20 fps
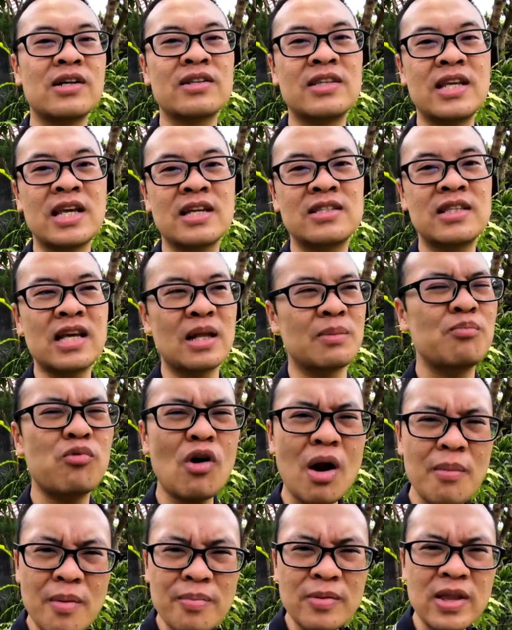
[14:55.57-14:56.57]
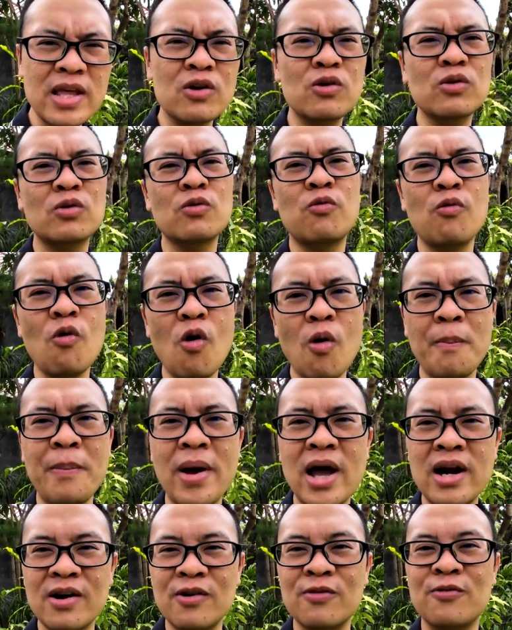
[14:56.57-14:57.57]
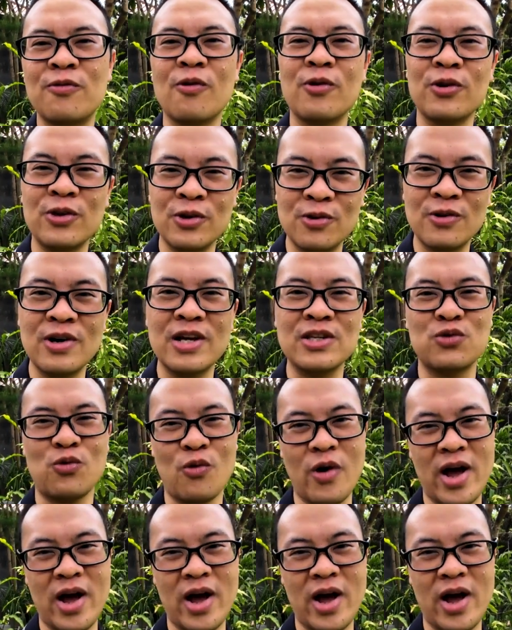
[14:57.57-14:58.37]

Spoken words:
things that probably could work better for you as